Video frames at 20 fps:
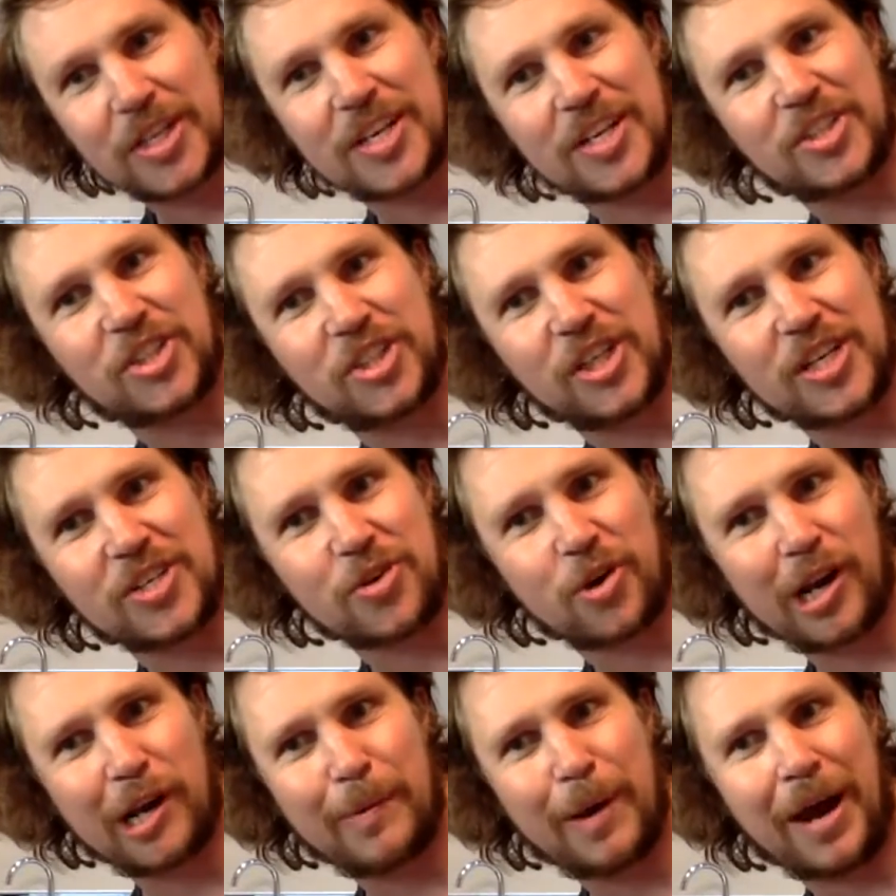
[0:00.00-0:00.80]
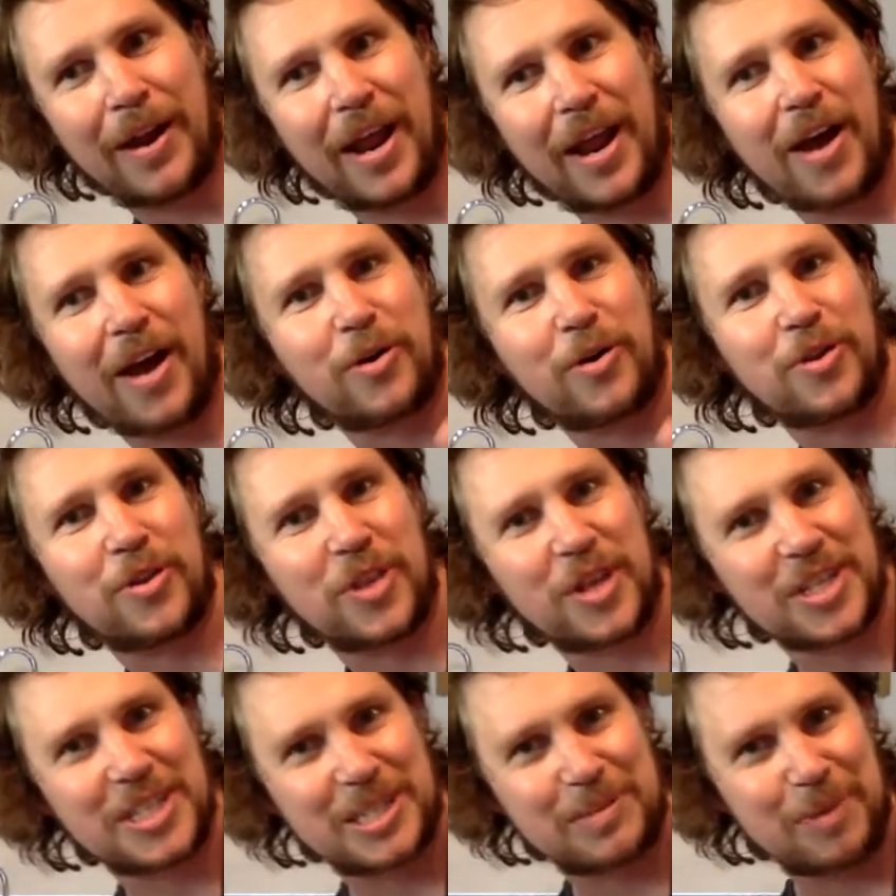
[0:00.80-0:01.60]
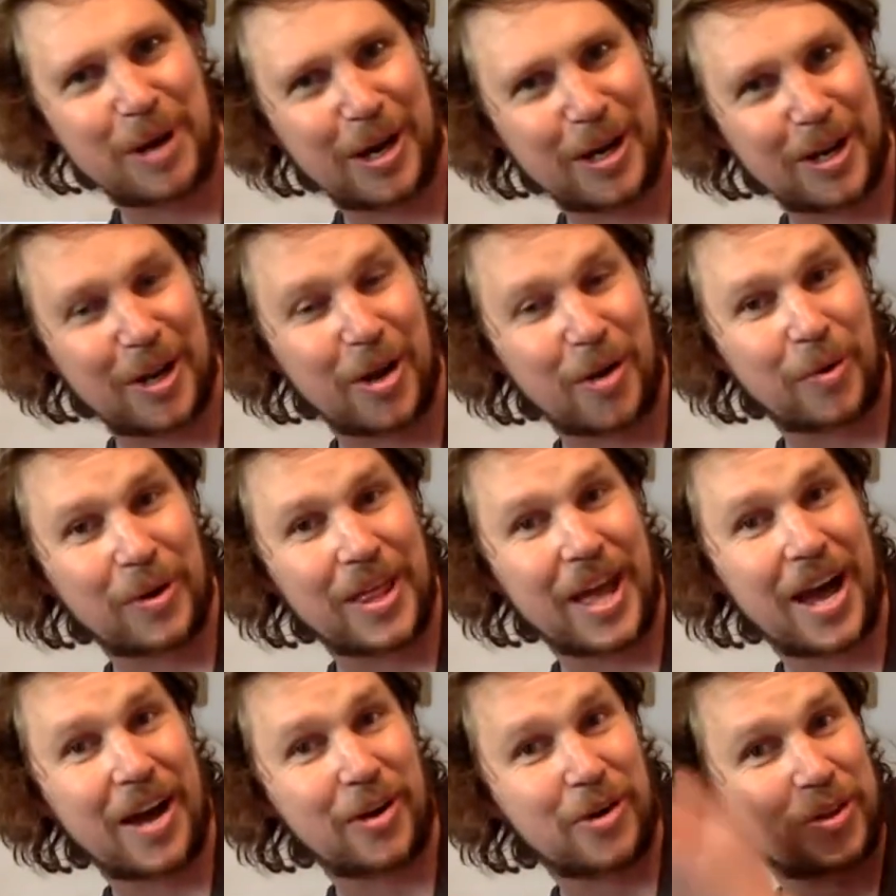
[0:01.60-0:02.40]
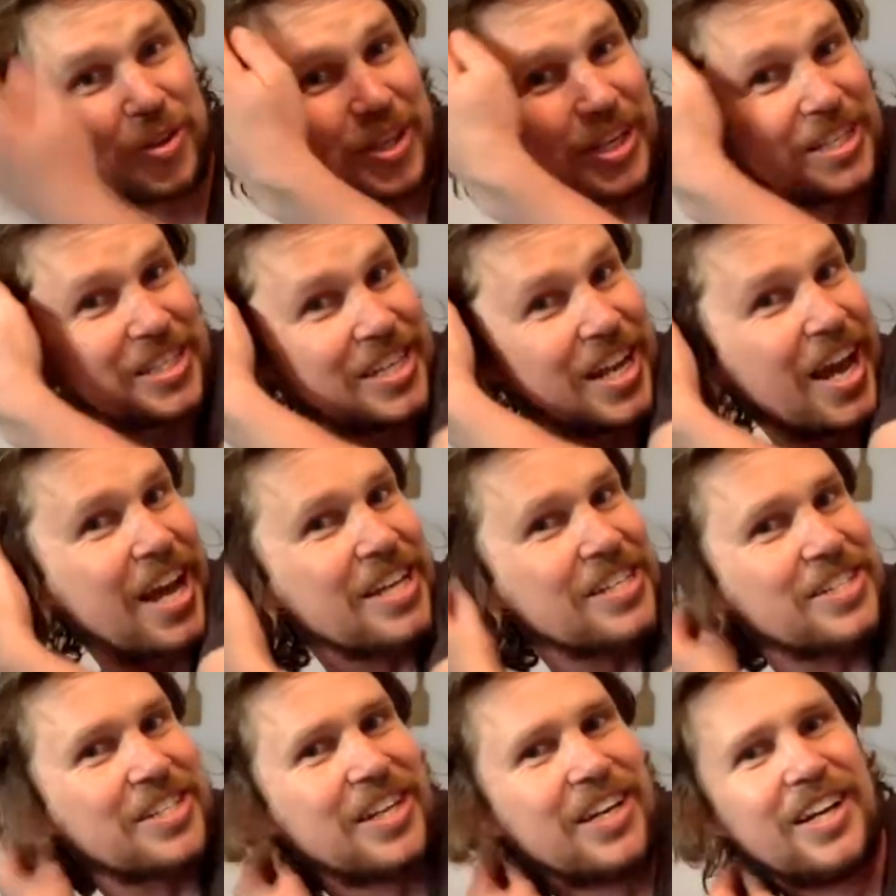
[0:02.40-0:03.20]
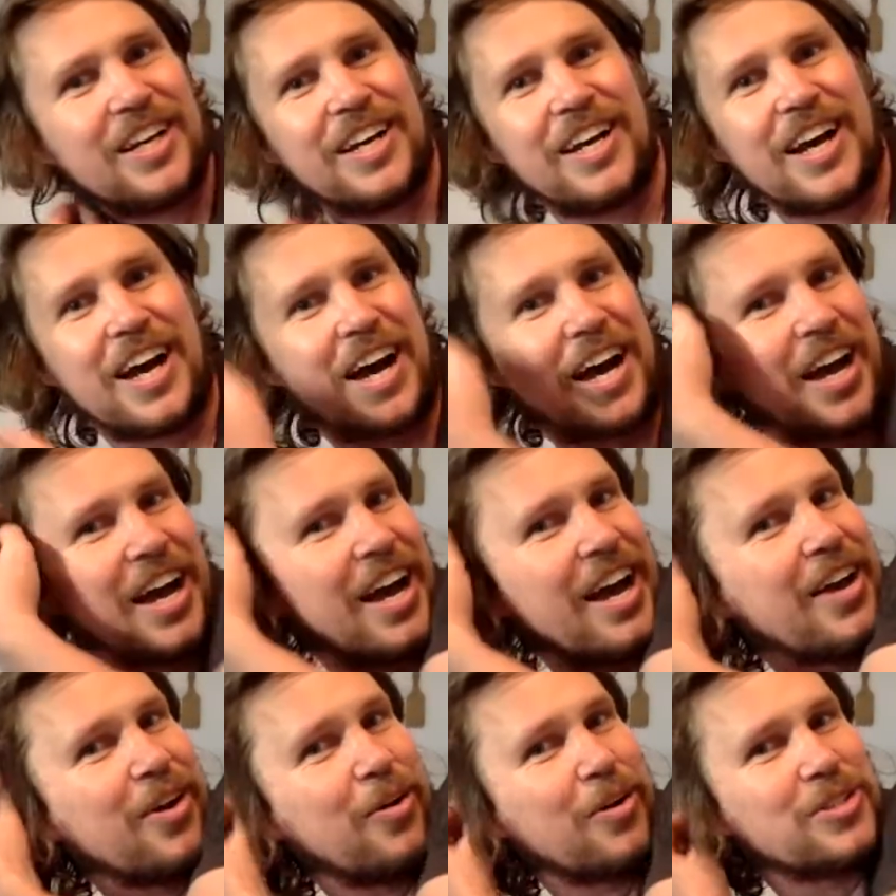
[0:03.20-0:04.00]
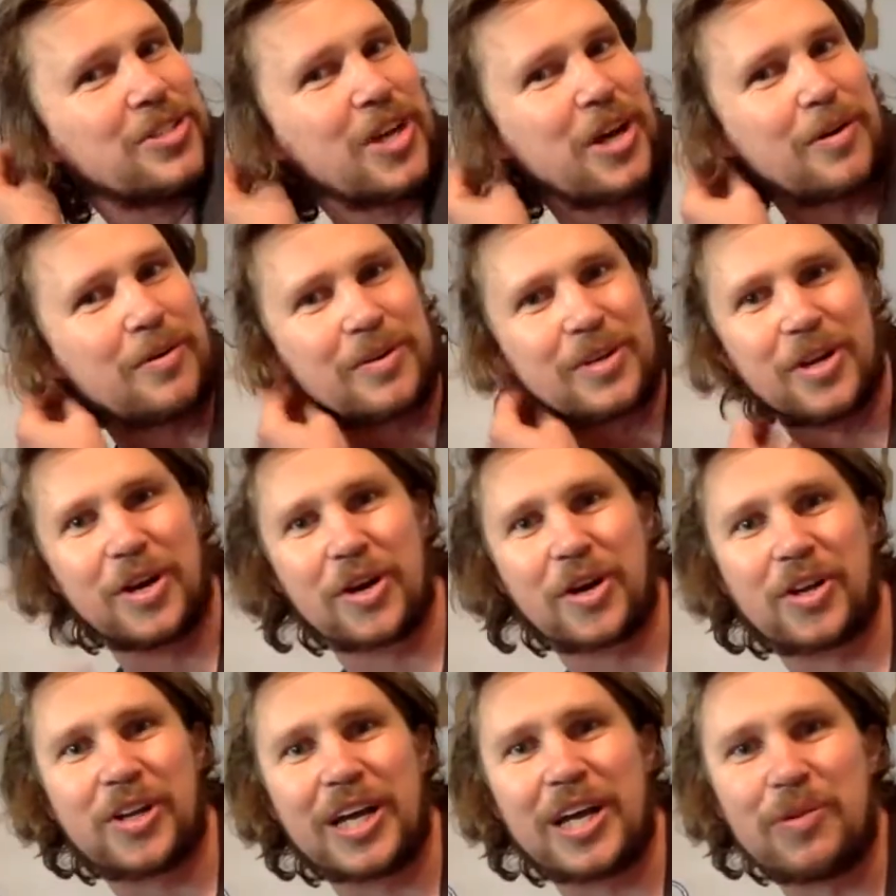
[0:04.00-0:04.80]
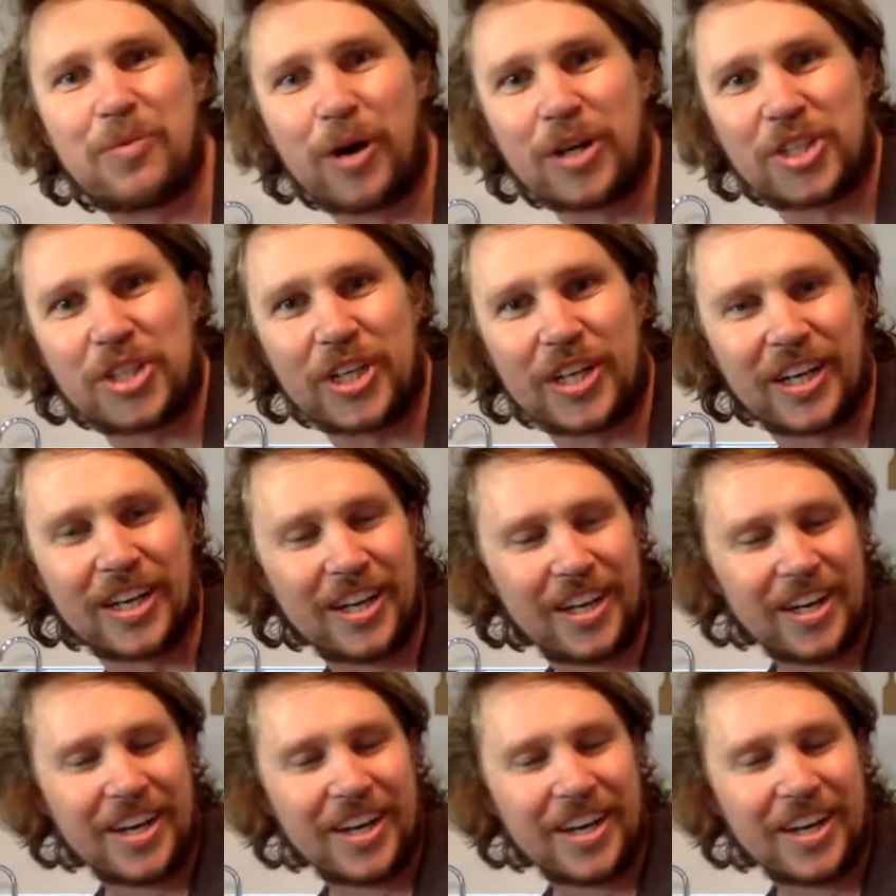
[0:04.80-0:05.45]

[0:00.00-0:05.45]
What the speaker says: and she's all about how good things smell along with how good things taste, and also, clean washing.